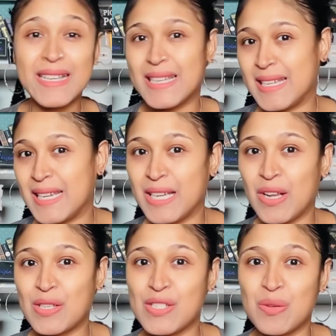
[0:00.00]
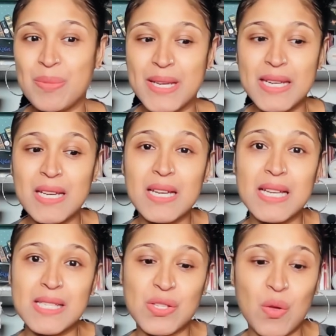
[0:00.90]
and it can also be
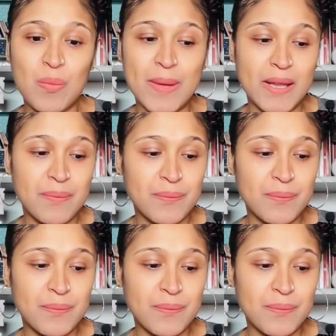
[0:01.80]
a soulmate.